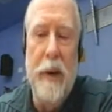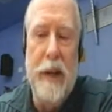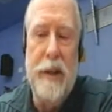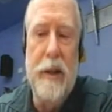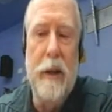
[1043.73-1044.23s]

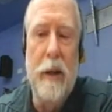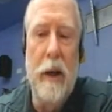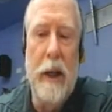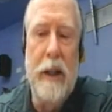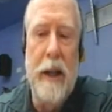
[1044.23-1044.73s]
early
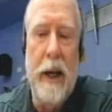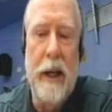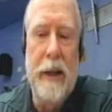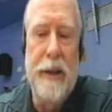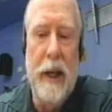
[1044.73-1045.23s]
days
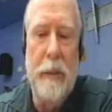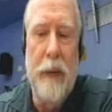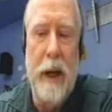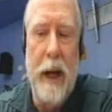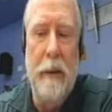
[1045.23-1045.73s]
yet, but
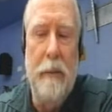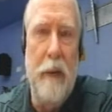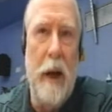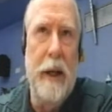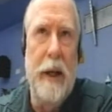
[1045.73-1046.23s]
I, I
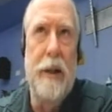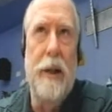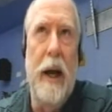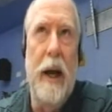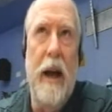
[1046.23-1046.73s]
guess I
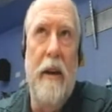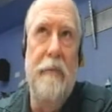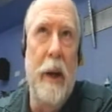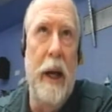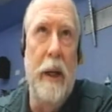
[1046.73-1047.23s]
have
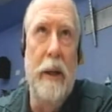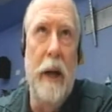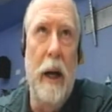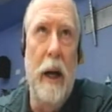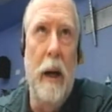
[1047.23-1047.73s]
made
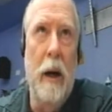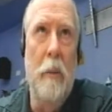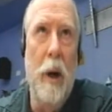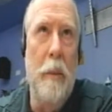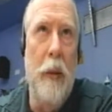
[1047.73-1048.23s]
um,
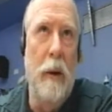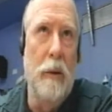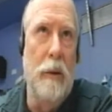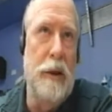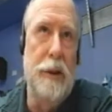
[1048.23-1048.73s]
about
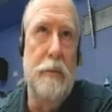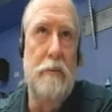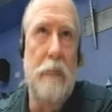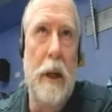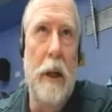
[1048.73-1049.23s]

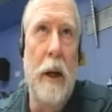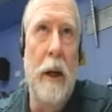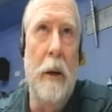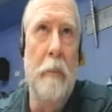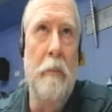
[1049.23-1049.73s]

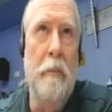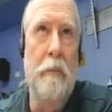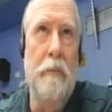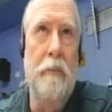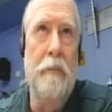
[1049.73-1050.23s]
um,
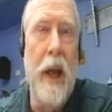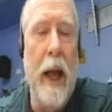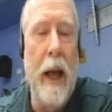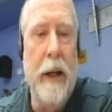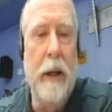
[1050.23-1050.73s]
80
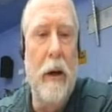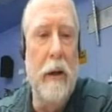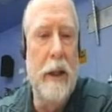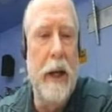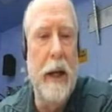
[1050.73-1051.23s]

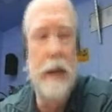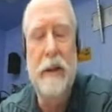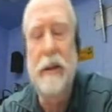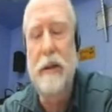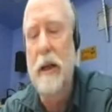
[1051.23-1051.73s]

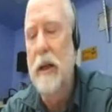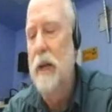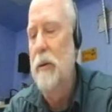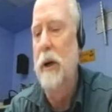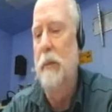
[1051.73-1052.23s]
contracts.
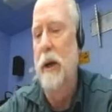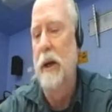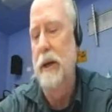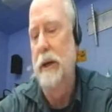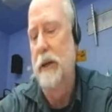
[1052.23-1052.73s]
Okay. I
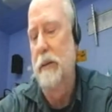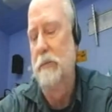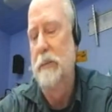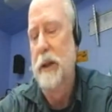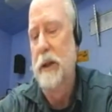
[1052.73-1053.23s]
um,
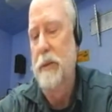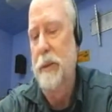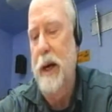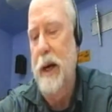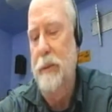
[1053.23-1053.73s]

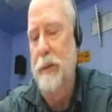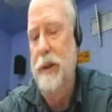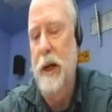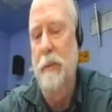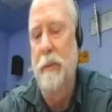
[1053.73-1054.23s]
perhaps
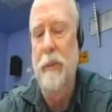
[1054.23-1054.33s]
um,